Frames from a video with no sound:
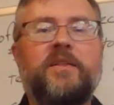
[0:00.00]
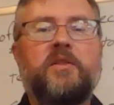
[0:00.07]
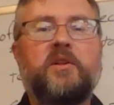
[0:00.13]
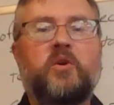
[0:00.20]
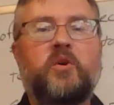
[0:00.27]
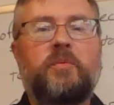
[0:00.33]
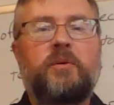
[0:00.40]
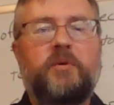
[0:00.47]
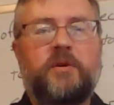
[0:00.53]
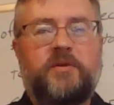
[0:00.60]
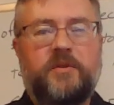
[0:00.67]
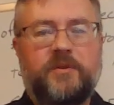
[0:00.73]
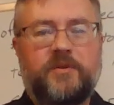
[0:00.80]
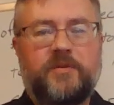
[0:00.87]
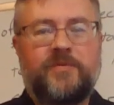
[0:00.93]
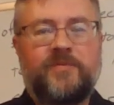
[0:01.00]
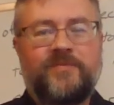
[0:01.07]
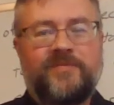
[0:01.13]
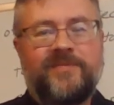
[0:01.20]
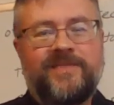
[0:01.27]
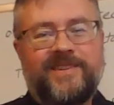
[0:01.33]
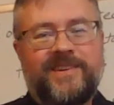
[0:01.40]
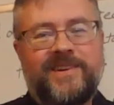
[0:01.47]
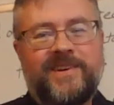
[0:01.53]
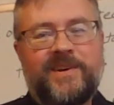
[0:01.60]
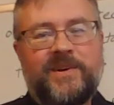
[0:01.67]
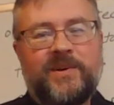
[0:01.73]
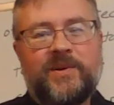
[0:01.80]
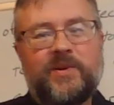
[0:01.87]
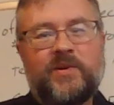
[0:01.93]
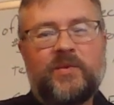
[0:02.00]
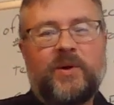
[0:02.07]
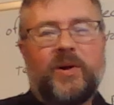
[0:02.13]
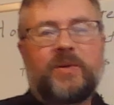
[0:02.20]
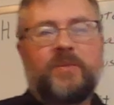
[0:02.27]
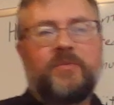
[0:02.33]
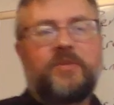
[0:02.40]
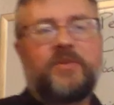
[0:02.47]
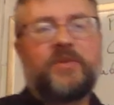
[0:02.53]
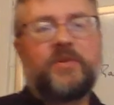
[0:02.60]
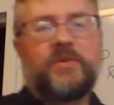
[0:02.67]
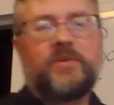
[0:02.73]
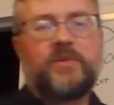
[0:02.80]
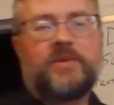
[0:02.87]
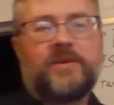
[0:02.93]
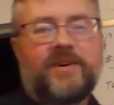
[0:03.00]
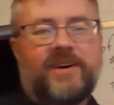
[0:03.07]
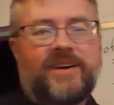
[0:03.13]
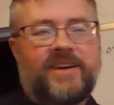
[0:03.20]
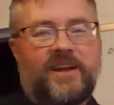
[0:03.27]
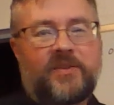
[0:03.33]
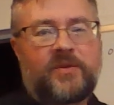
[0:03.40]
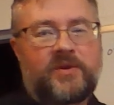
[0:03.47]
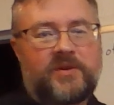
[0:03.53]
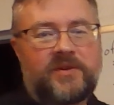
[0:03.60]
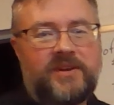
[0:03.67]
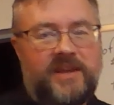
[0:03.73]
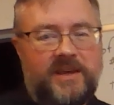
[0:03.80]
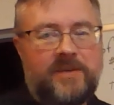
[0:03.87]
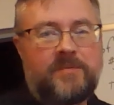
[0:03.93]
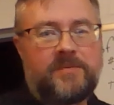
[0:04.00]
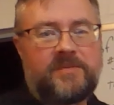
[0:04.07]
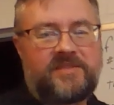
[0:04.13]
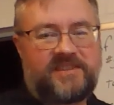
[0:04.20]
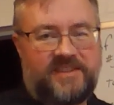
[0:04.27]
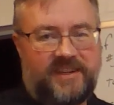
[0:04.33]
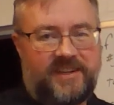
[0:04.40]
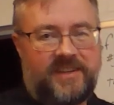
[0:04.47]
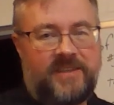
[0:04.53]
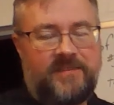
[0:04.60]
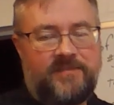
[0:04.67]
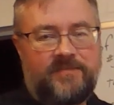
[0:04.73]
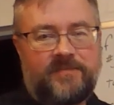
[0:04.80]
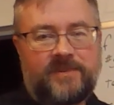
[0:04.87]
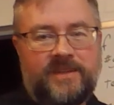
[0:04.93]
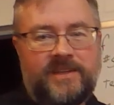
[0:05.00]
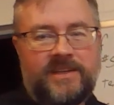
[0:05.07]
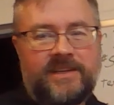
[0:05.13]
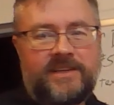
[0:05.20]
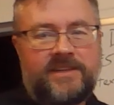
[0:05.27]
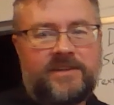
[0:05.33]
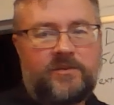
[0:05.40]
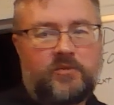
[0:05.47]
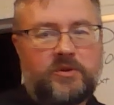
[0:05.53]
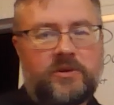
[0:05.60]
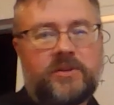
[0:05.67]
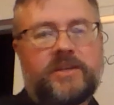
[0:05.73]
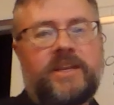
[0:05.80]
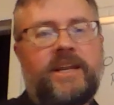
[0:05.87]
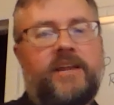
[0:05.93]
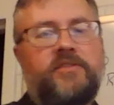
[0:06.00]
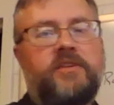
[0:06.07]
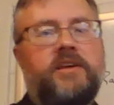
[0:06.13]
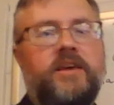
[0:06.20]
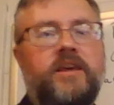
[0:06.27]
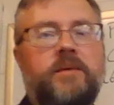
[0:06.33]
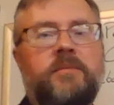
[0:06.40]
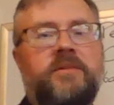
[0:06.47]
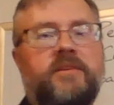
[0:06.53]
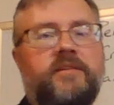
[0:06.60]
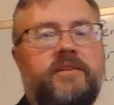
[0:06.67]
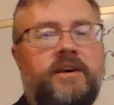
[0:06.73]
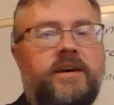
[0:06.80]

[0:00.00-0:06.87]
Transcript: The Lord be with you. Welcome to another hymn study. We're looking at the hymn of the